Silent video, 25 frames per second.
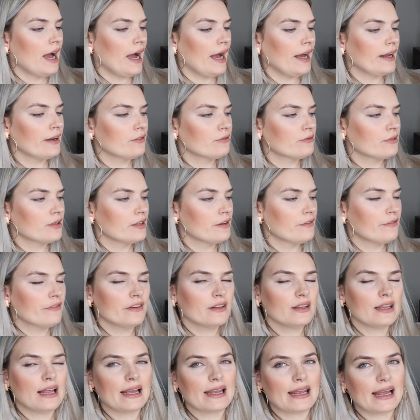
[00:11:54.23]
I don't really
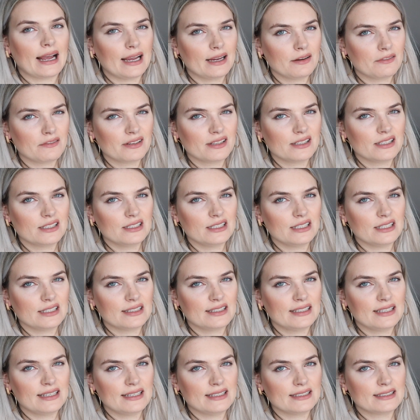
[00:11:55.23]
feel like I really
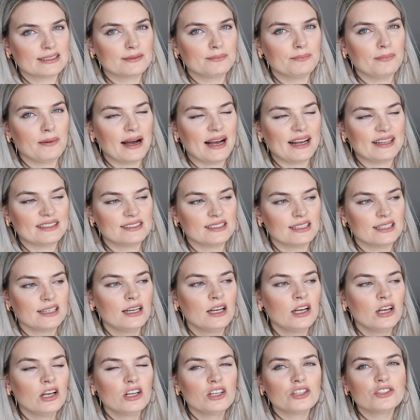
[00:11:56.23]
need this, but
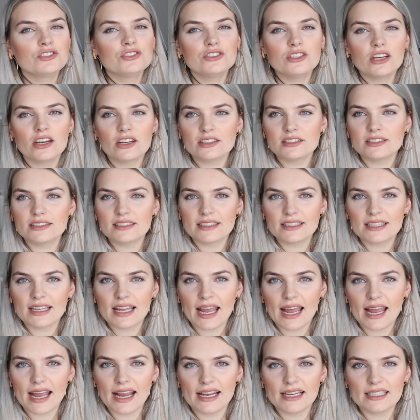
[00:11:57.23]
just in
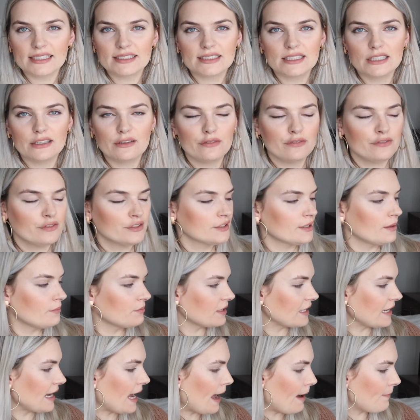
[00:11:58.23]
case if
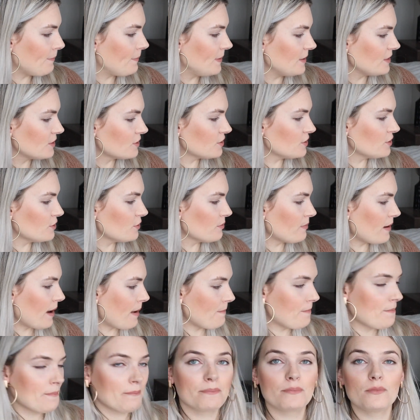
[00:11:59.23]
something happens to
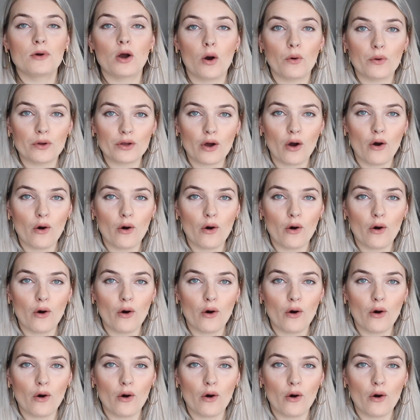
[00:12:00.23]
my going